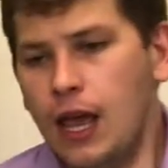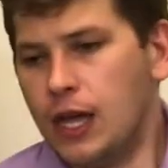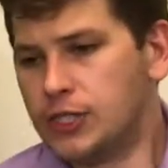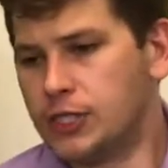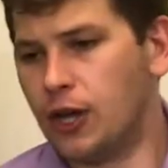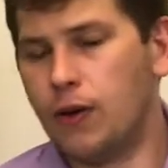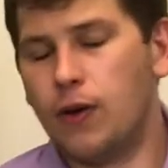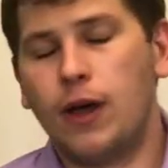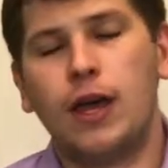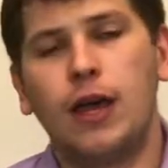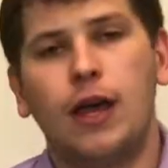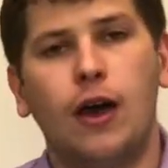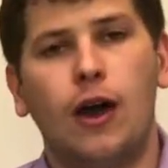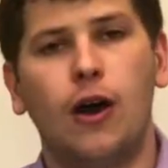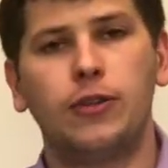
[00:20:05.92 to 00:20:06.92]
so
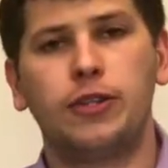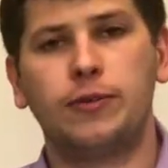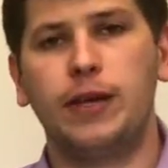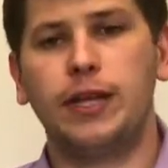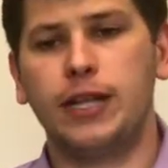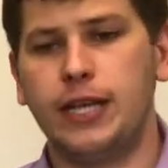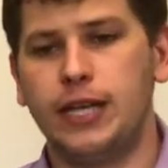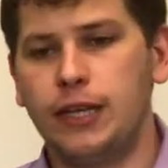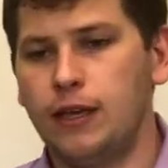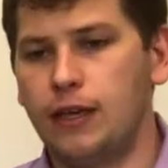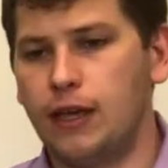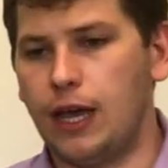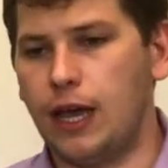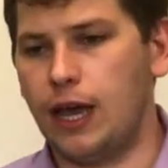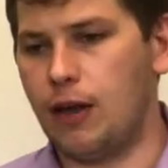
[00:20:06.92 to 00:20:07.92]
ultimately,
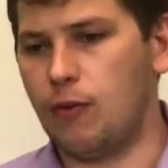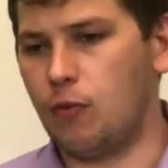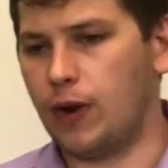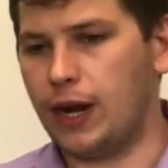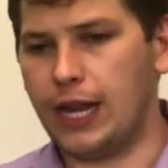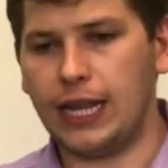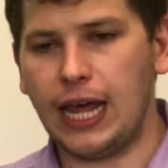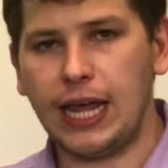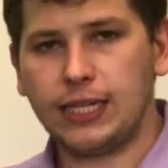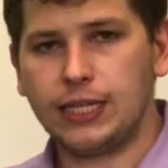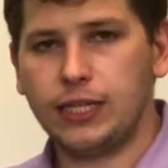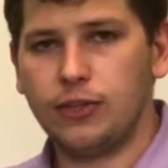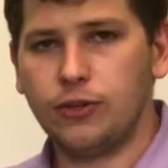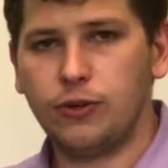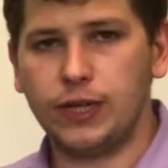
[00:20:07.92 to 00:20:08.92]
what I'd like
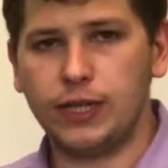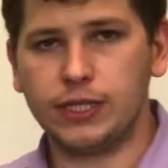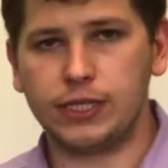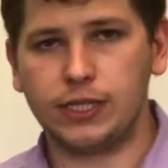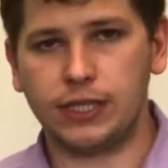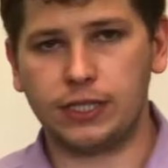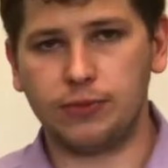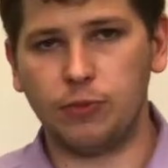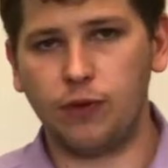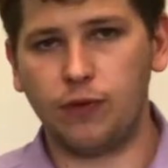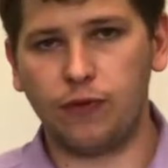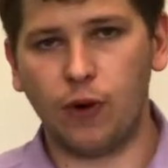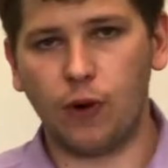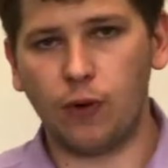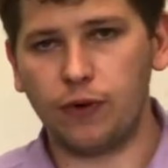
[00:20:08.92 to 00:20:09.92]
to do is
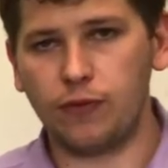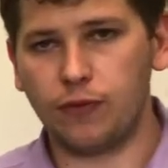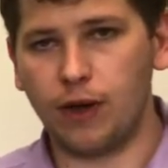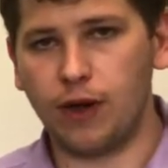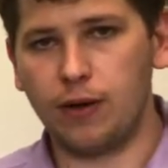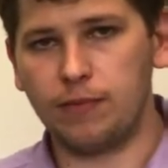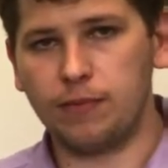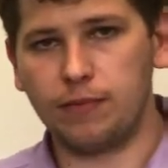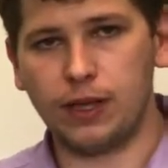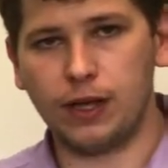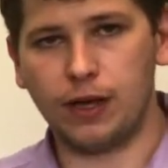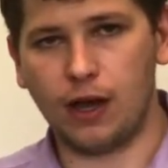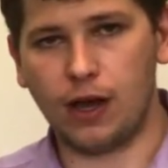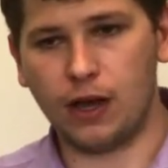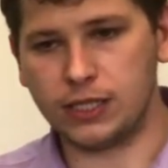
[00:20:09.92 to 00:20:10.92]
move forward from
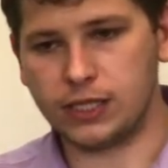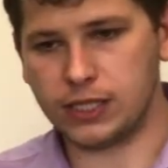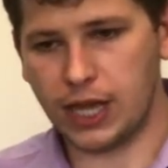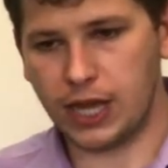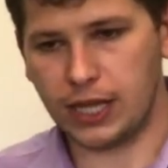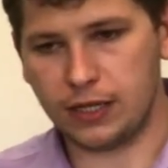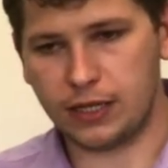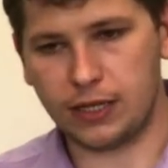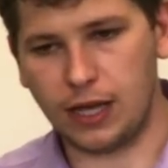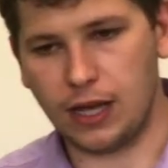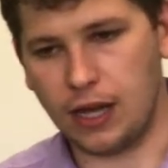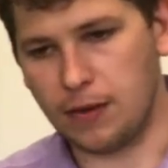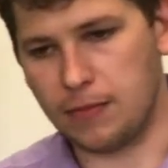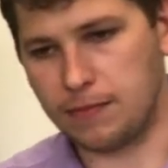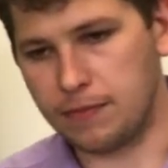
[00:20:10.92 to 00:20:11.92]
the on-site
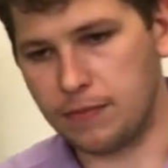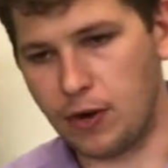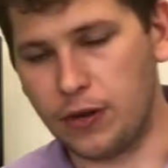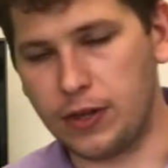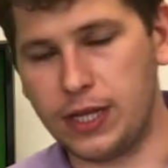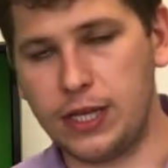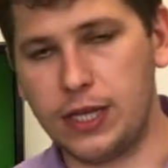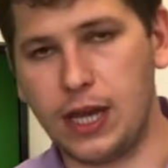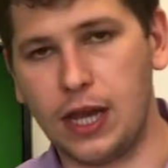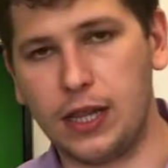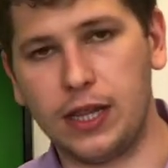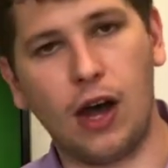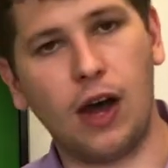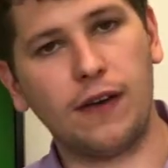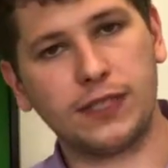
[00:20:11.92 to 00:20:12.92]
or the
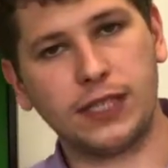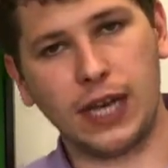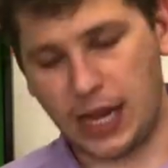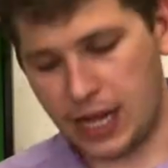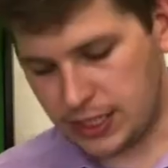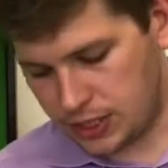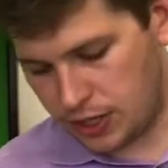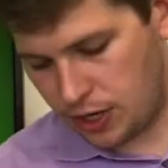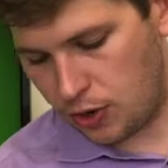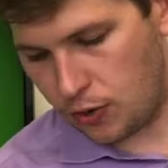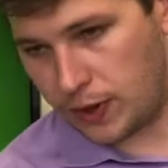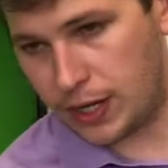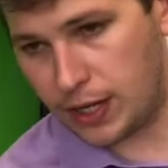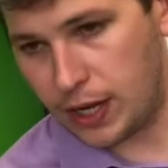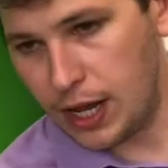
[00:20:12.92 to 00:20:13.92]
off-site SEO